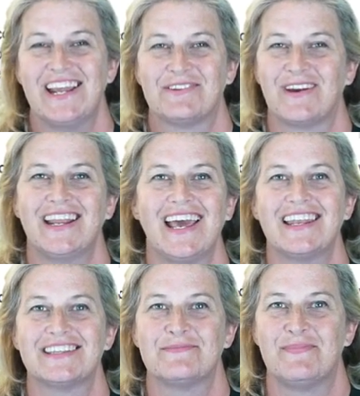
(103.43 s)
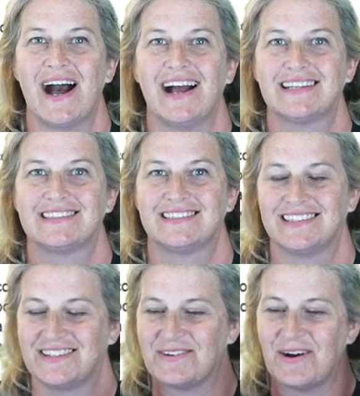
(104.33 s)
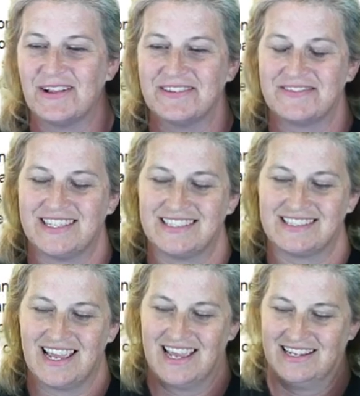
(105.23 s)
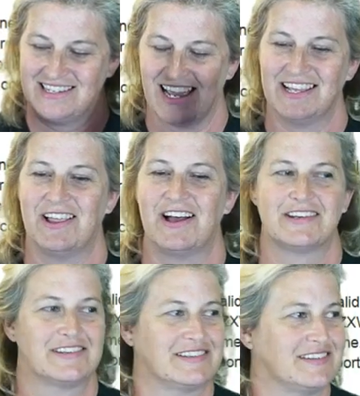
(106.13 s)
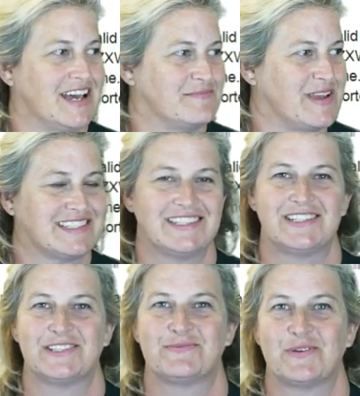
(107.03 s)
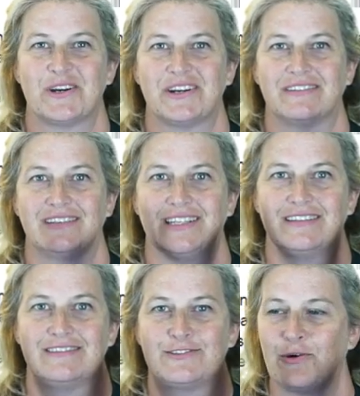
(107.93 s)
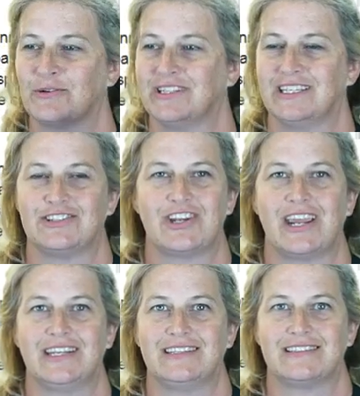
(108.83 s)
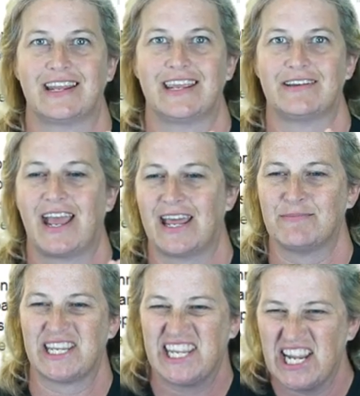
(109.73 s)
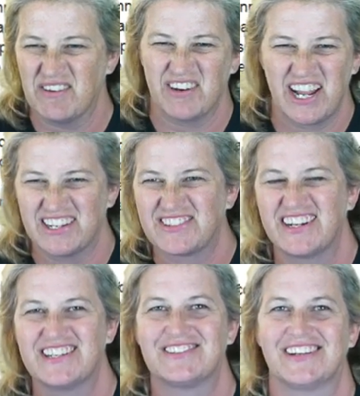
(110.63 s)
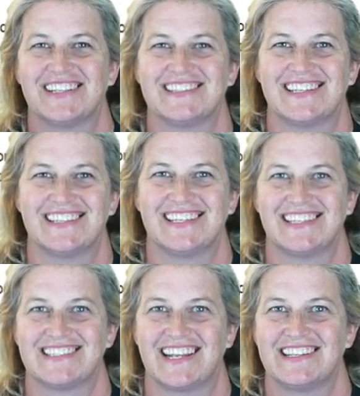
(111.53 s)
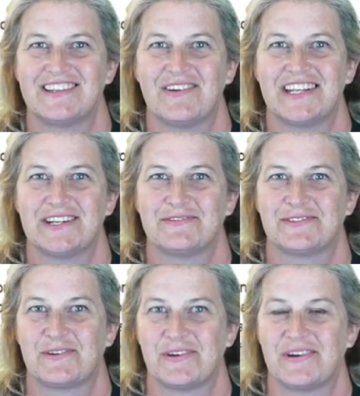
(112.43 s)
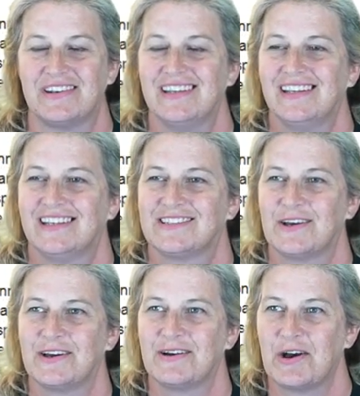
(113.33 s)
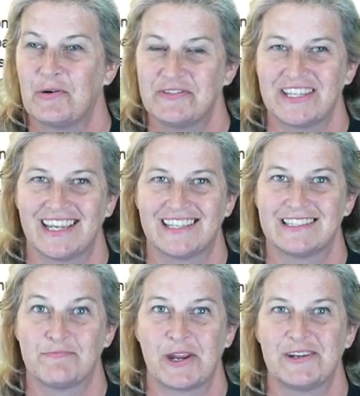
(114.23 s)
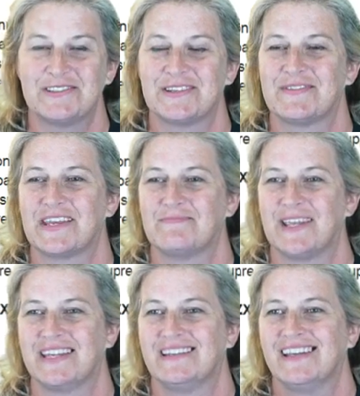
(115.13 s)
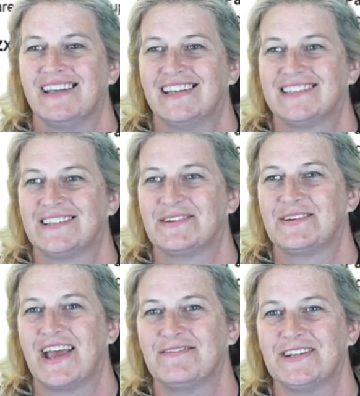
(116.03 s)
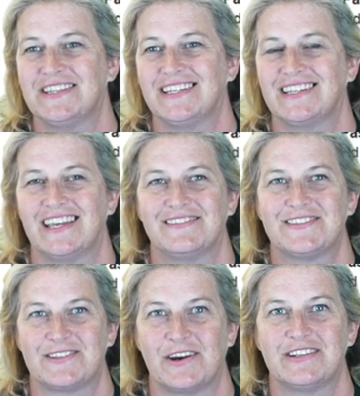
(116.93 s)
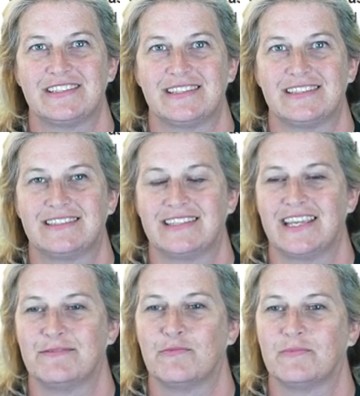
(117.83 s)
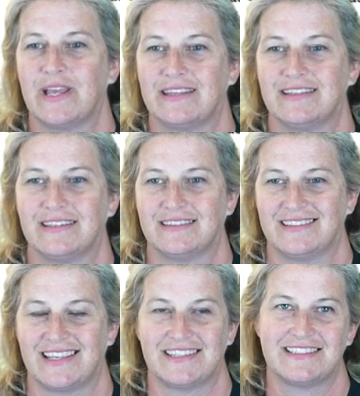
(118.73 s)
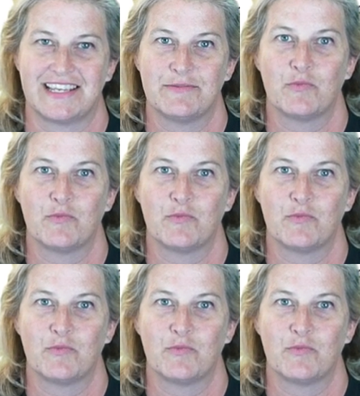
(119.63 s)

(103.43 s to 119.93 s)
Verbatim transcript: right out of the box, you know, all of these dialogue uh, messages were in totally in Chinese, and I, I had my camera out trying to translate things, and I had no idea what was going on. So uh, hopefully I can spare you some of that pain. So everything kind of starts the same at the at the same